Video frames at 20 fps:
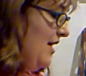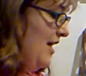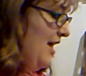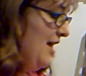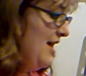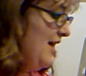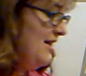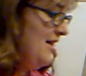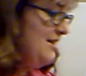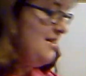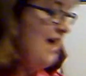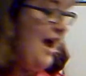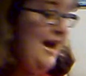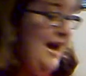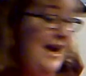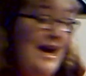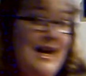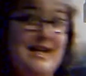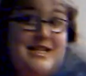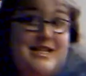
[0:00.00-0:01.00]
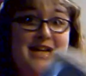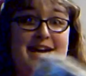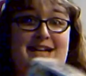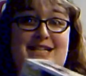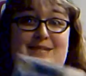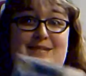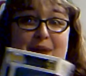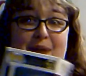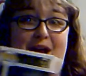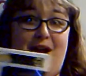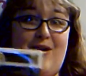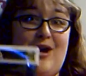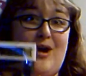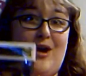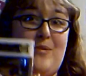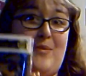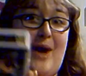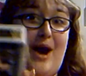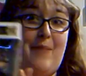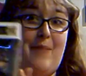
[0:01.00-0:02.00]
is I got a Jack Sparrow
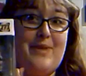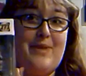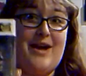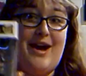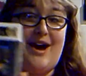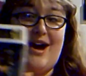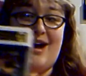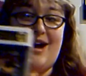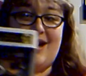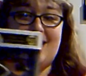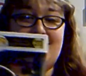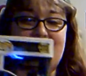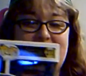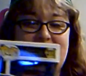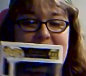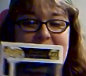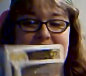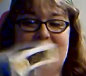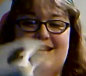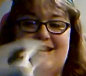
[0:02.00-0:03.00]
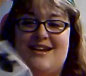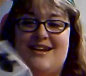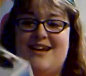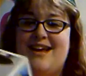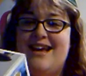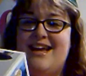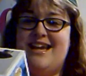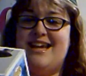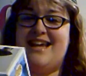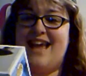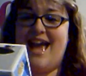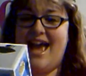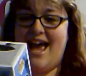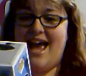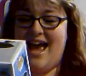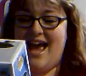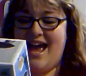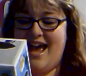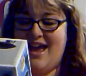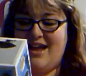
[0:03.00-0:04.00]
Pop
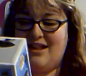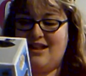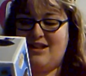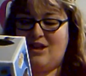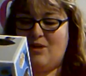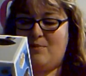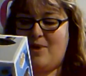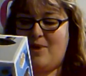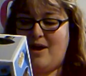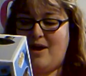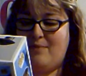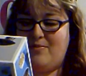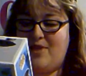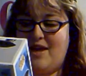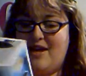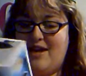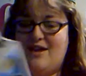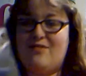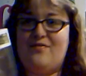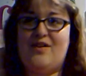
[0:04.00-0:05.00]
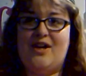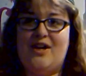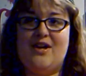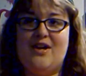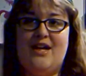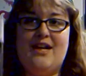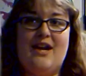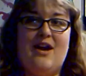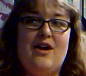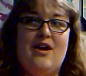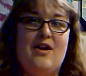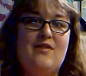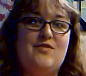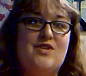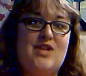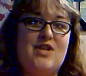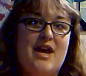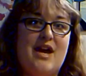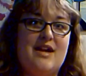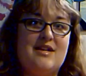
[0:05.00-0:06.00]
Yay, little pop thing a figurine of
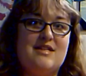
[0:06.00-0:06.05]
Jack